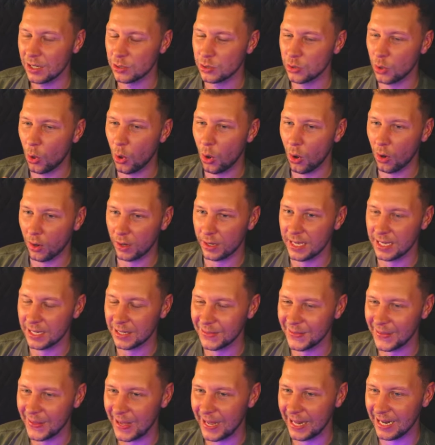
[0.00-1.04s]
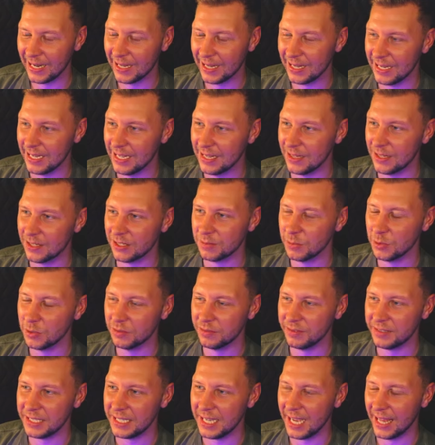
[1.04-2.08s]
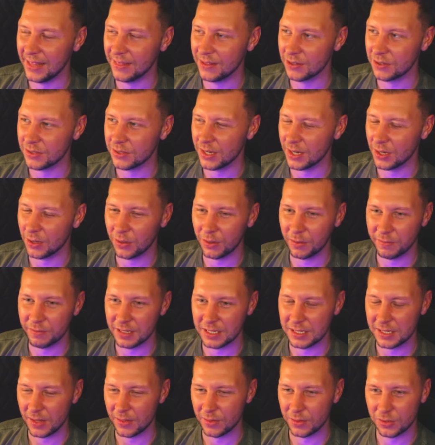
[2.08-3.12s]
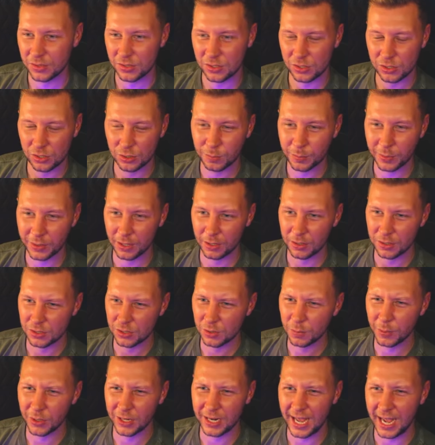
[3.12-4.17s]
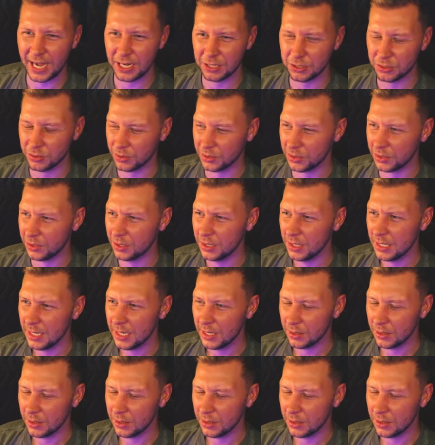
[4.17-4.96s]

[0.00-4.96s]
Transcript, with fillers: talking a lot in this movie and there's like all of this other super supernatural